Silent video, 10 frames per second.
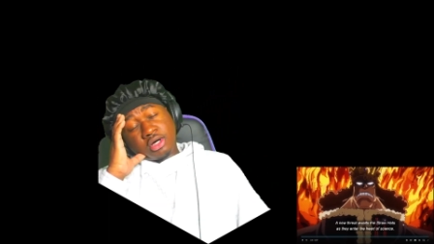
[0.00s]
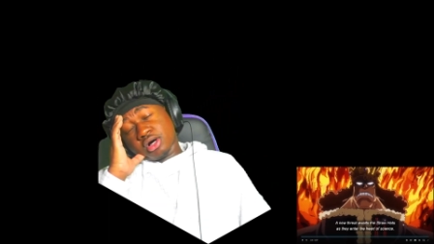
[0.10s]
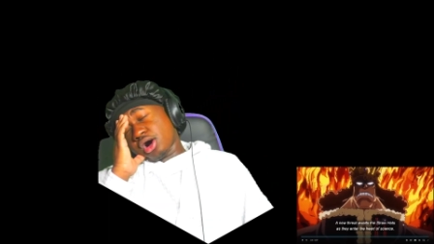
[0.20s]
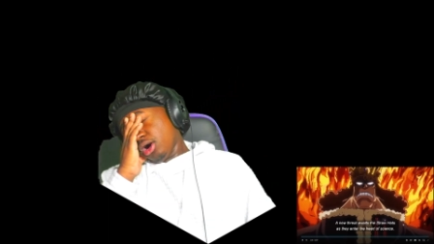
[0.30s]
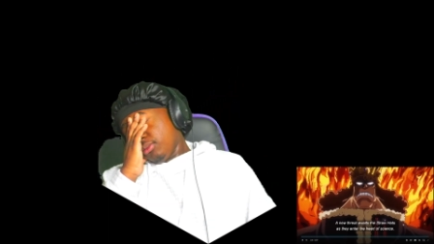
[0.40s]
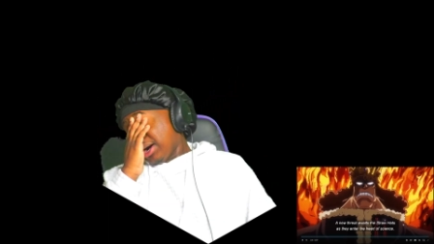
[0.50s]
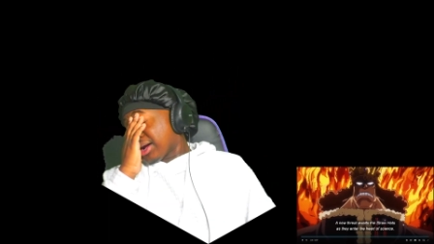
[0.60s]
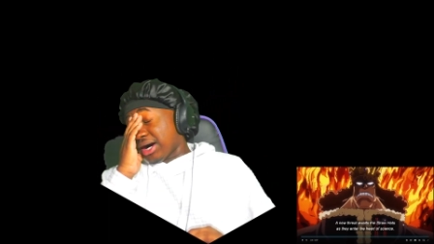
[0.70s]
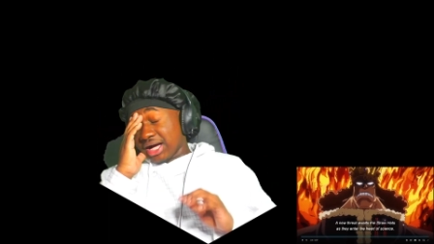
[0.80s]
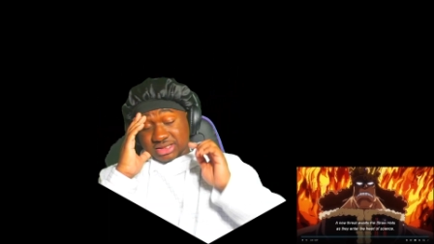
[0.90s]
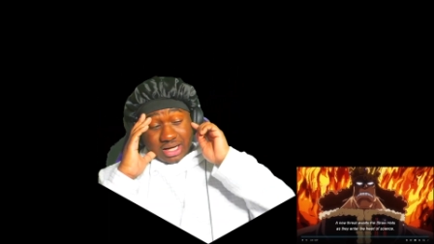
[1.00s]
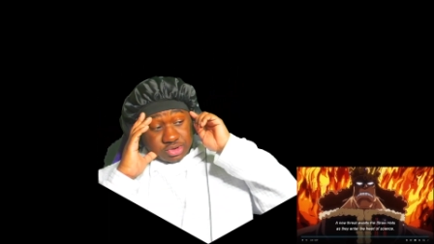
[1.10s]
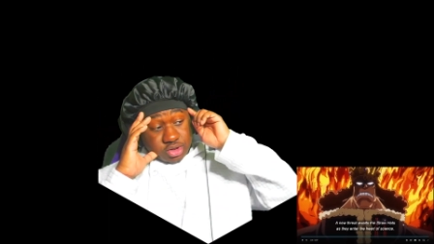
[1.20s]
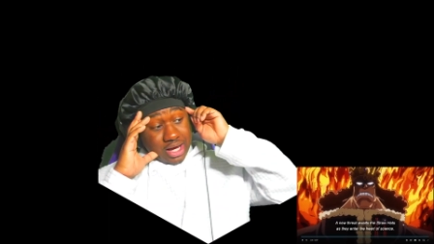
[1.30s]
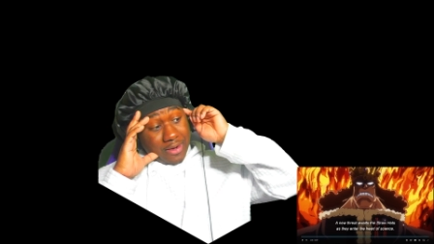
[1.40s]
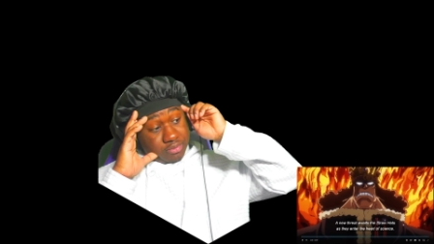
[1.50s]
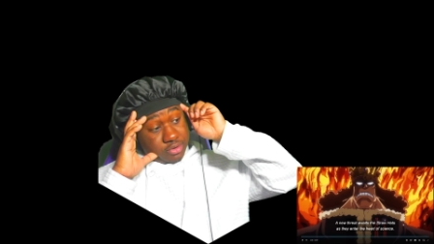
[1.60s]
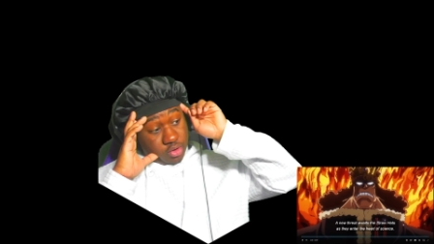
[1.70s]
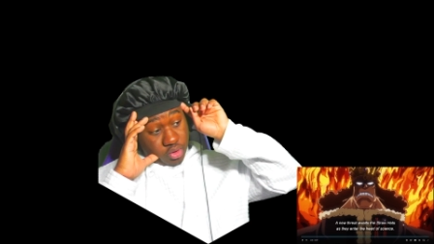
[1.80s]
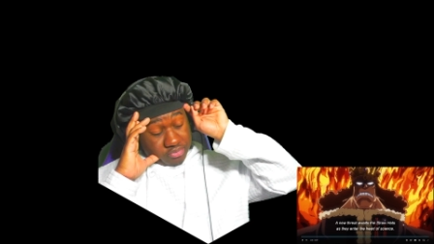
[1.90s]
Oh my gosh, I'm so happy to be
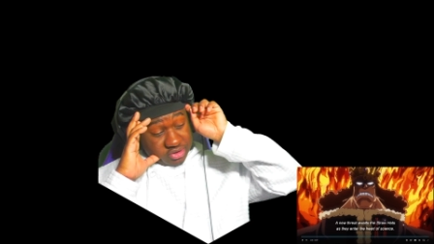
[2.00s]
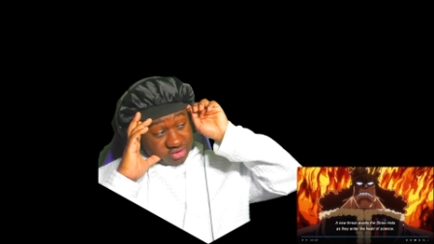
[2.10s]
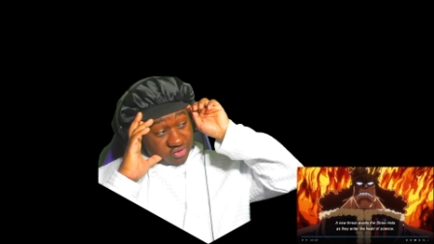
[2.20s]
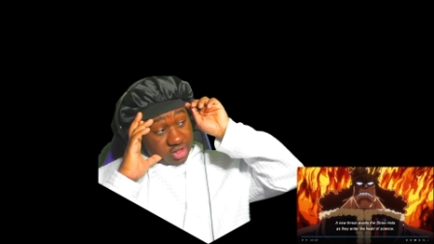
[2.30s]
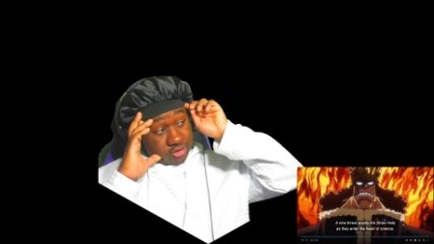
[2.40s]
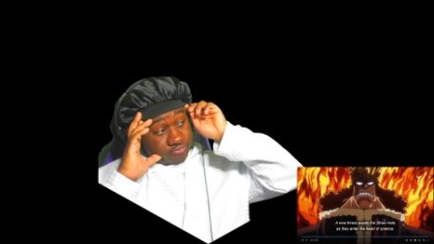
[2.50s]
a One Piece fan.